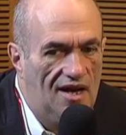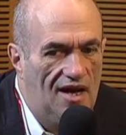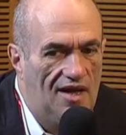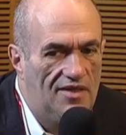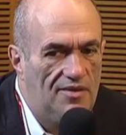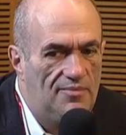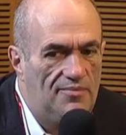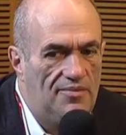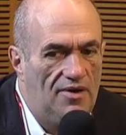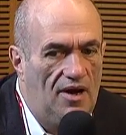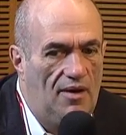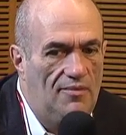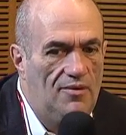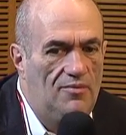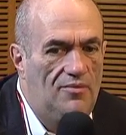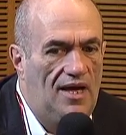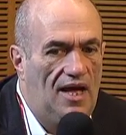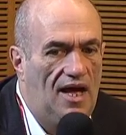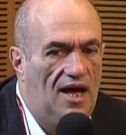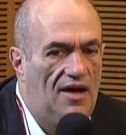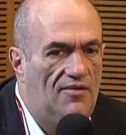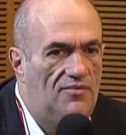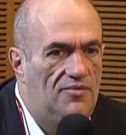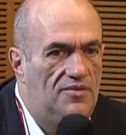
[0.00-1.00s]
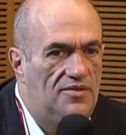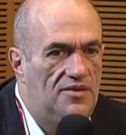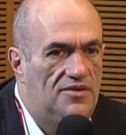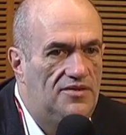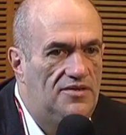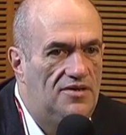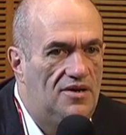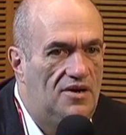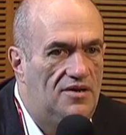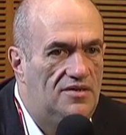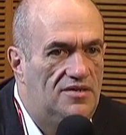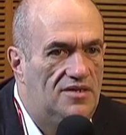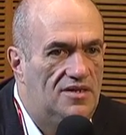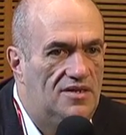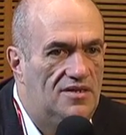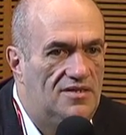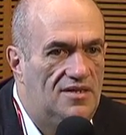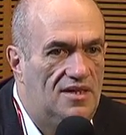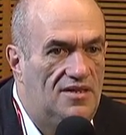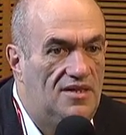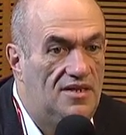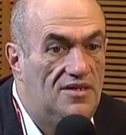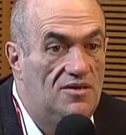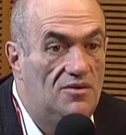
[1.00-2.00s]
And the problem we have with the church is
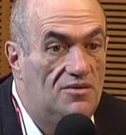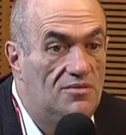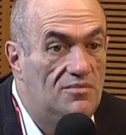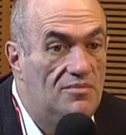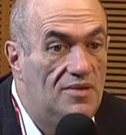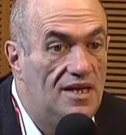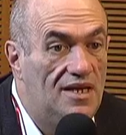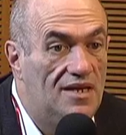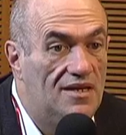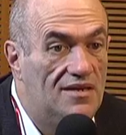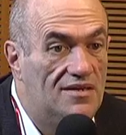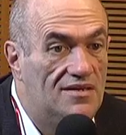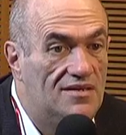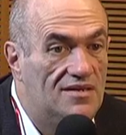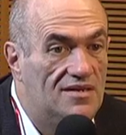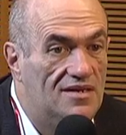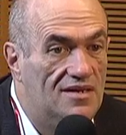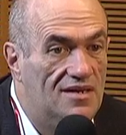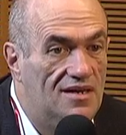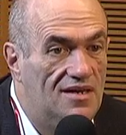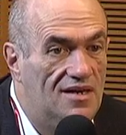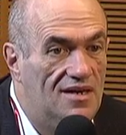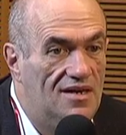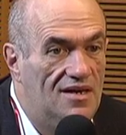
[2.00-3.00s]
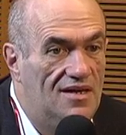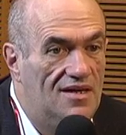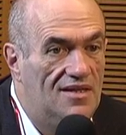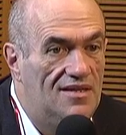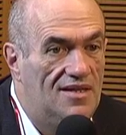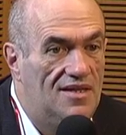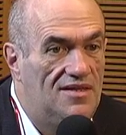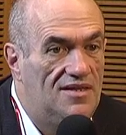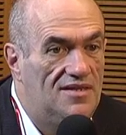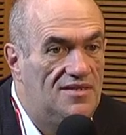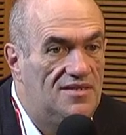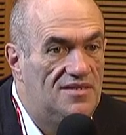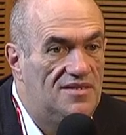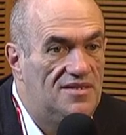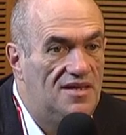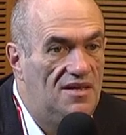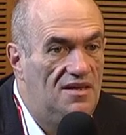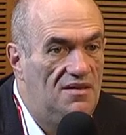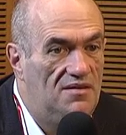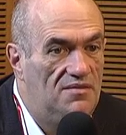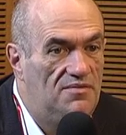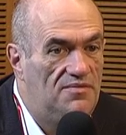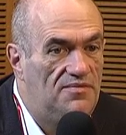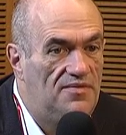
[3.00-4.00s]
that they don't mean it, that they
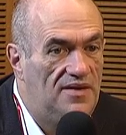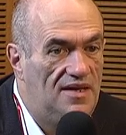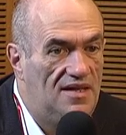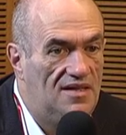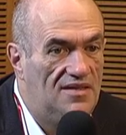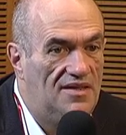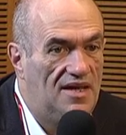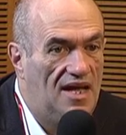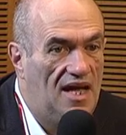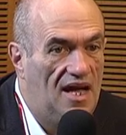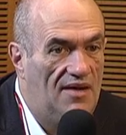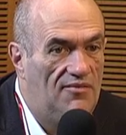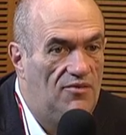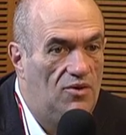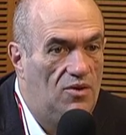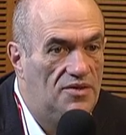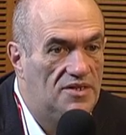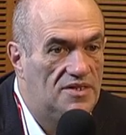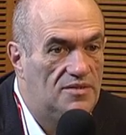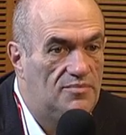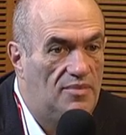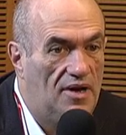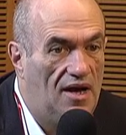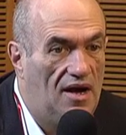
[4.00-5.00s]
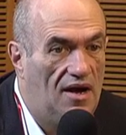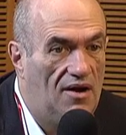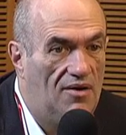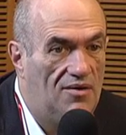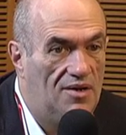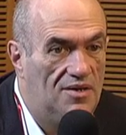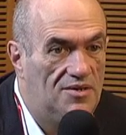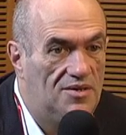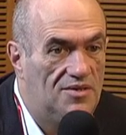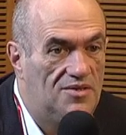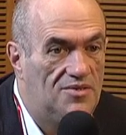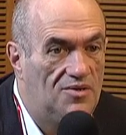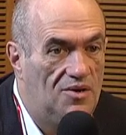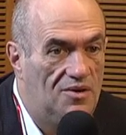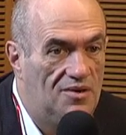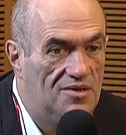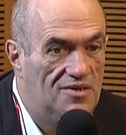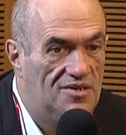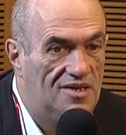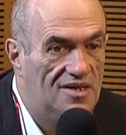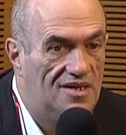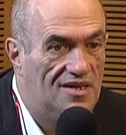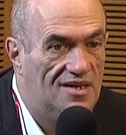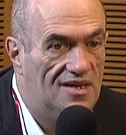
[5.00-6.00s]
still feel they have all this power and
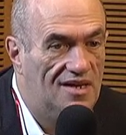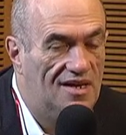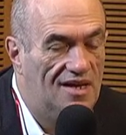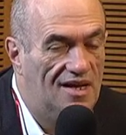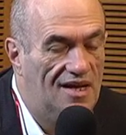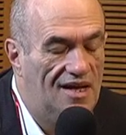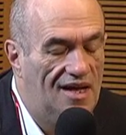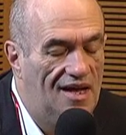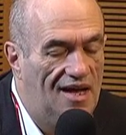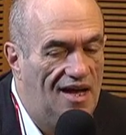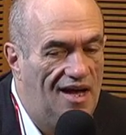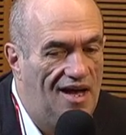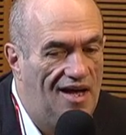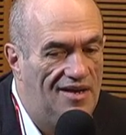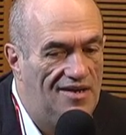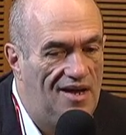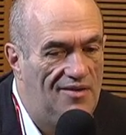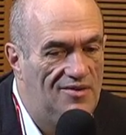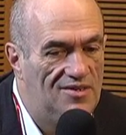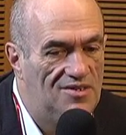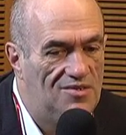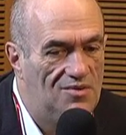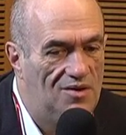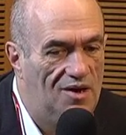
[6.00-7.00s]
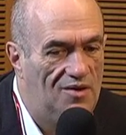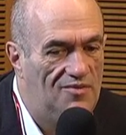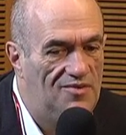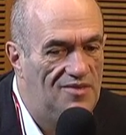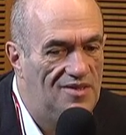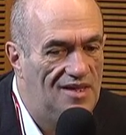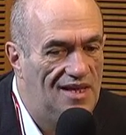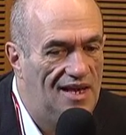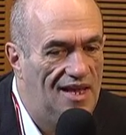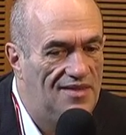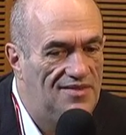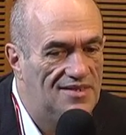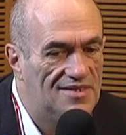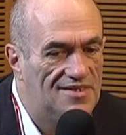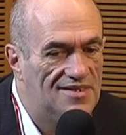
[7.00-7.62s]
authority. And every so often they let the